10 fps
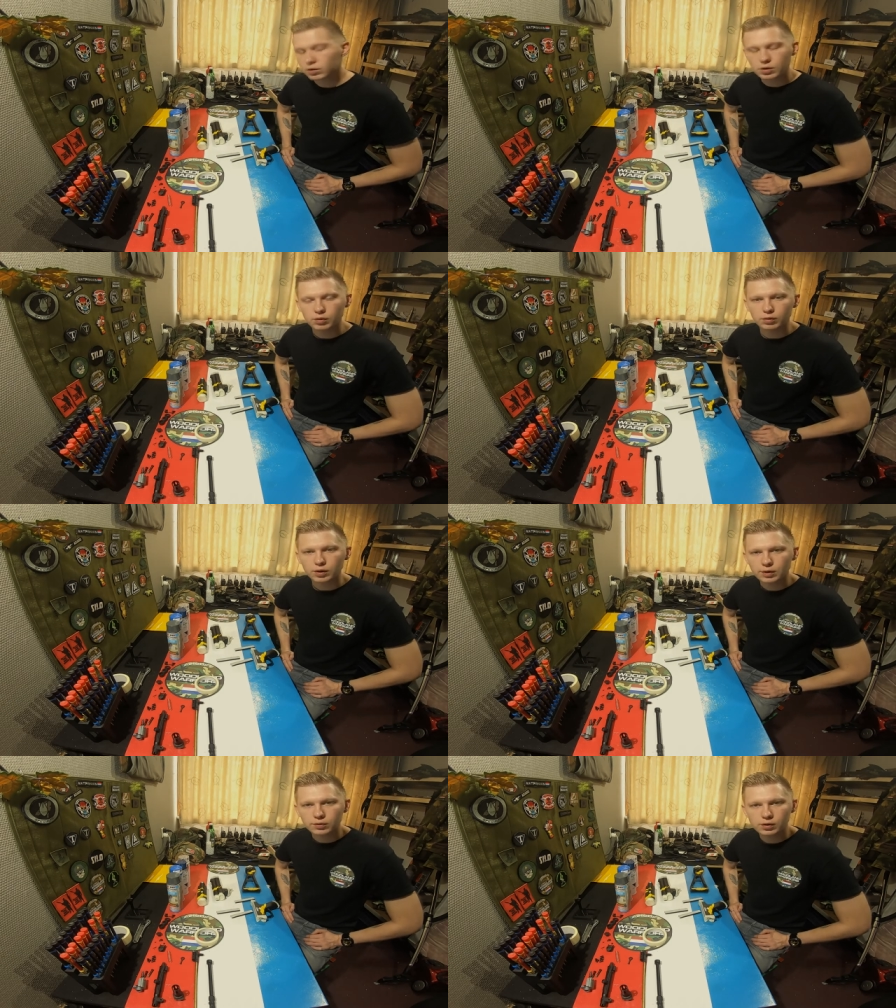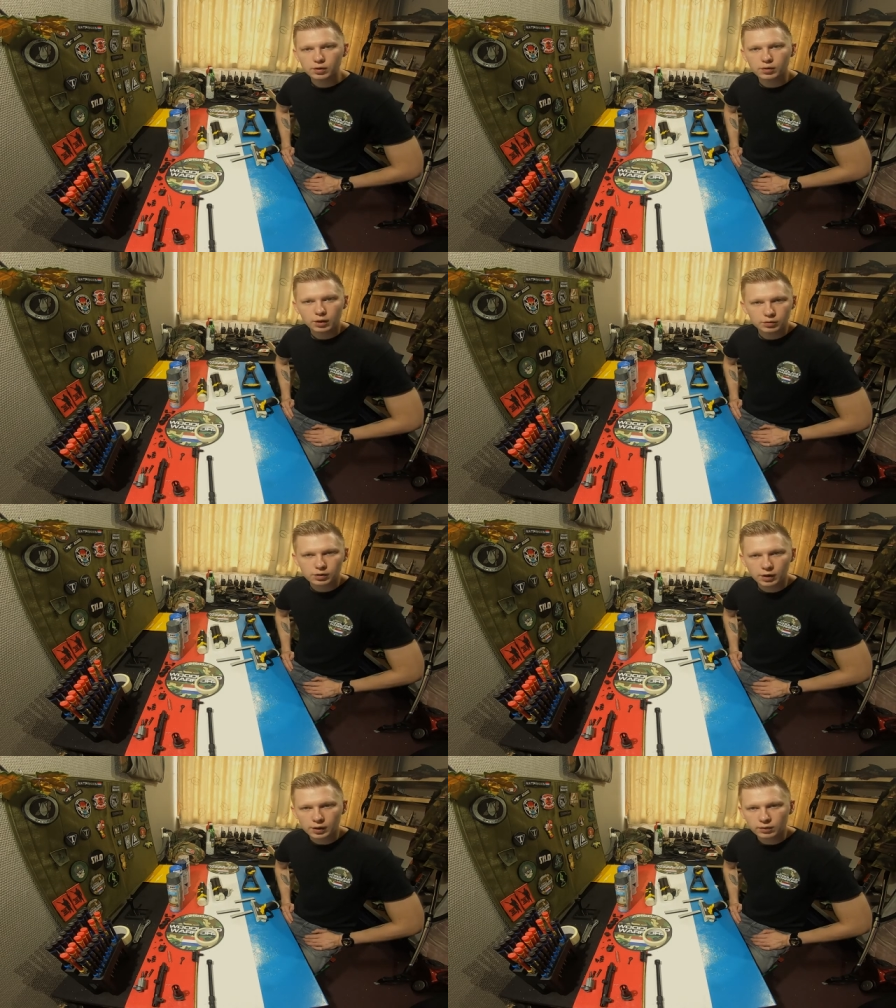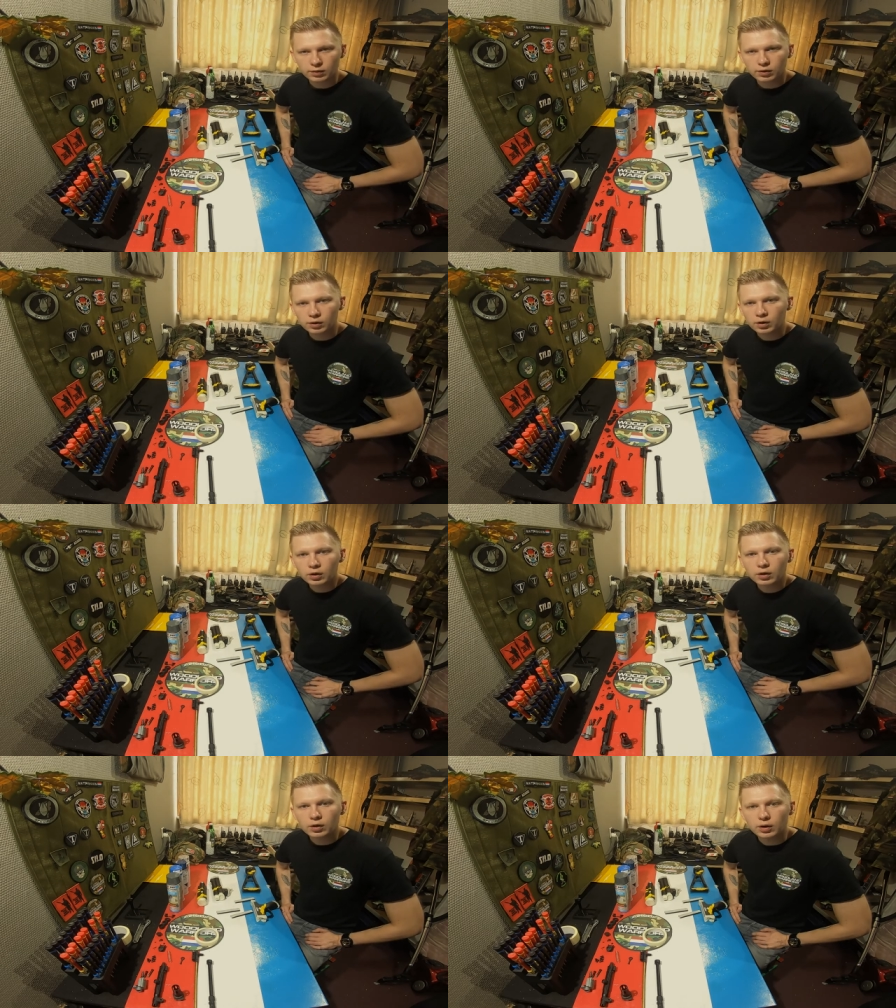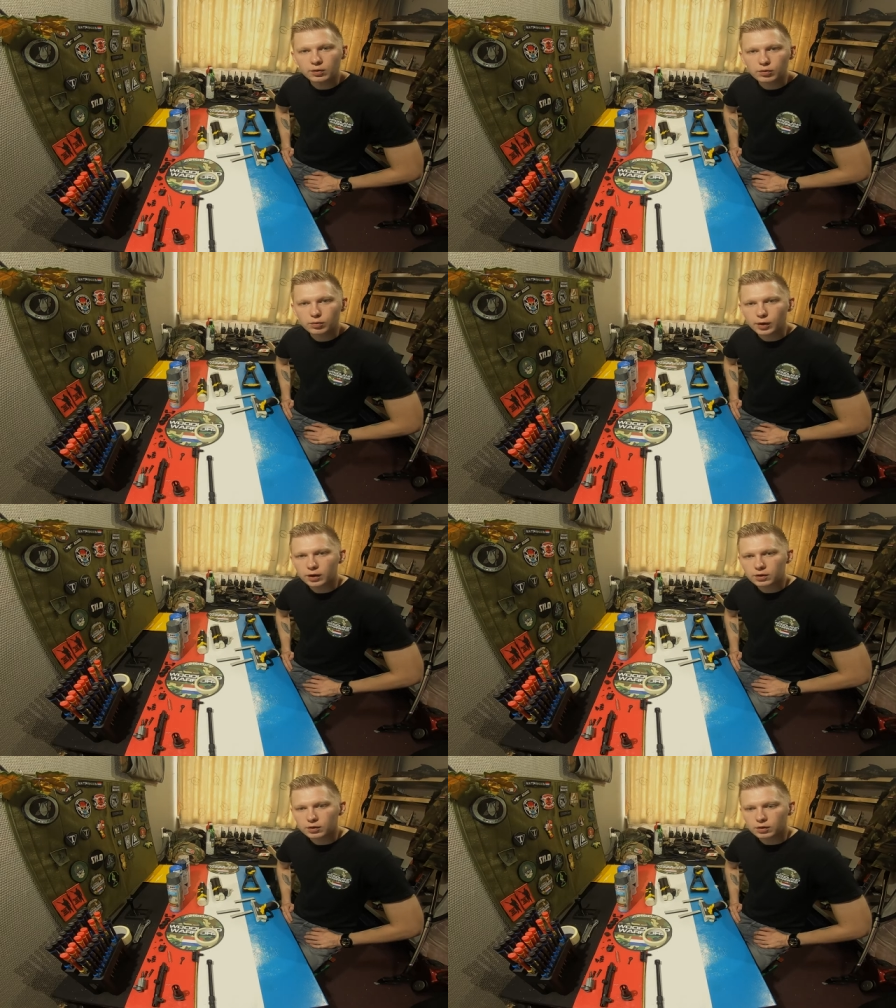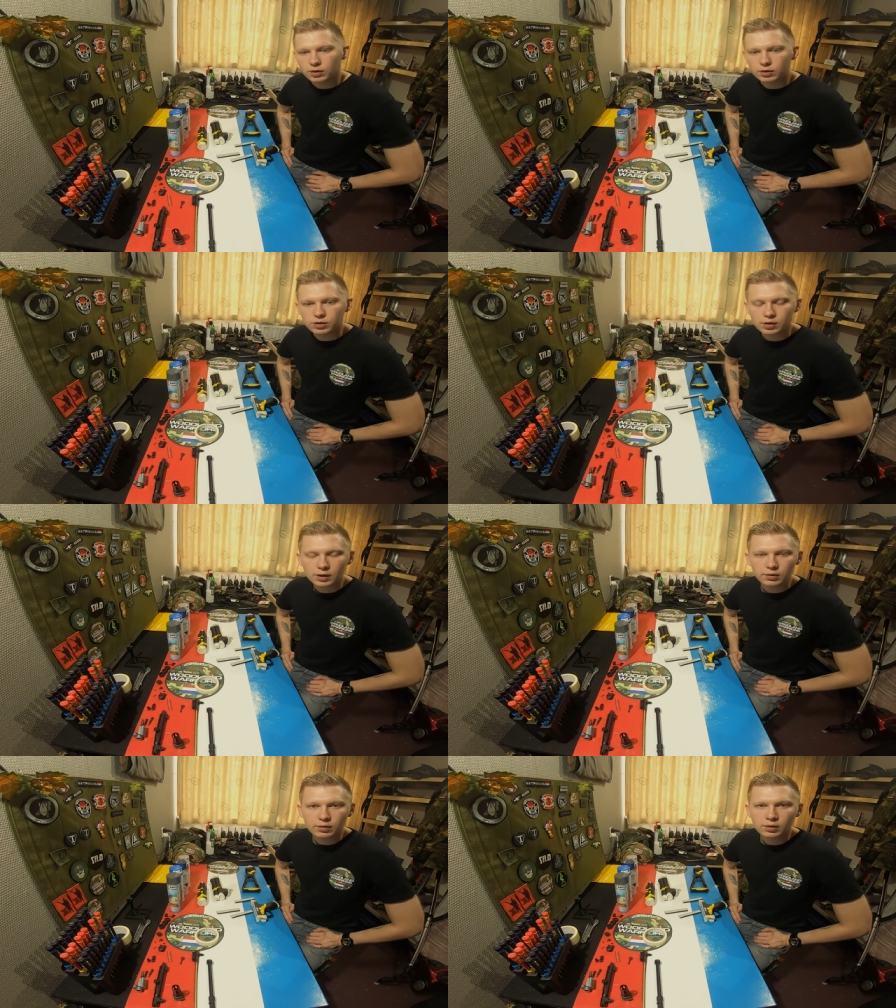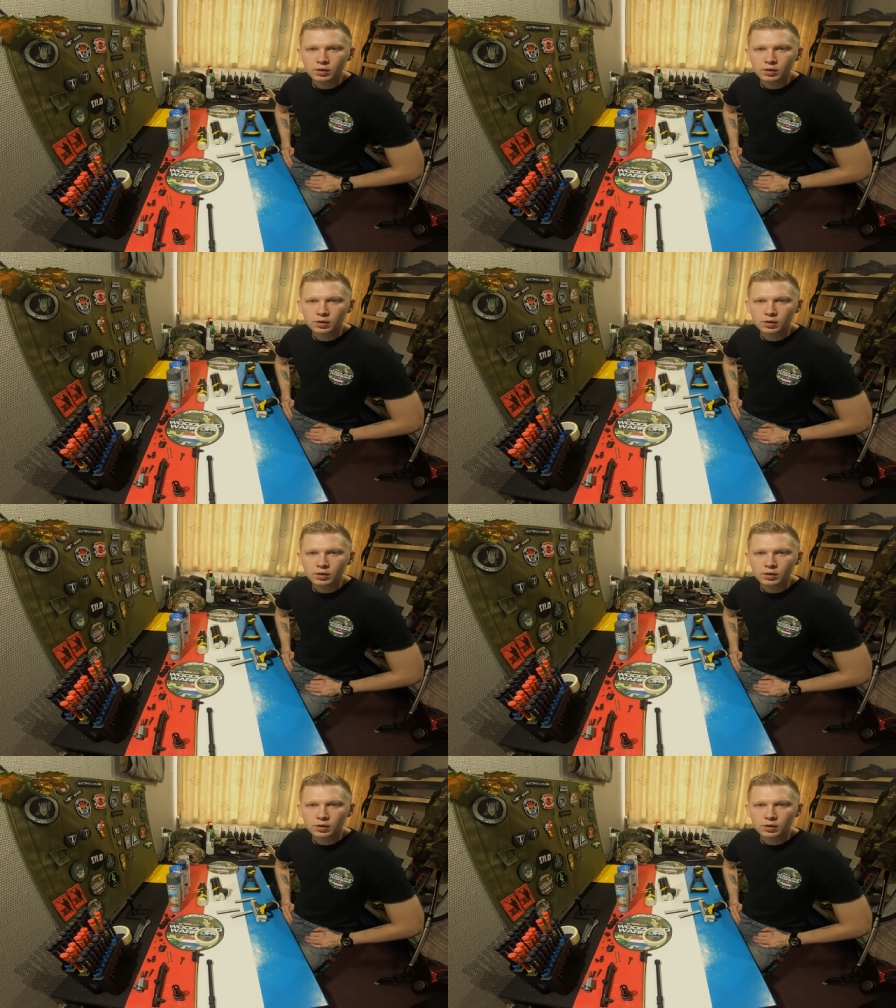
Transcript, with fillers: So let's go outside into my uh, shed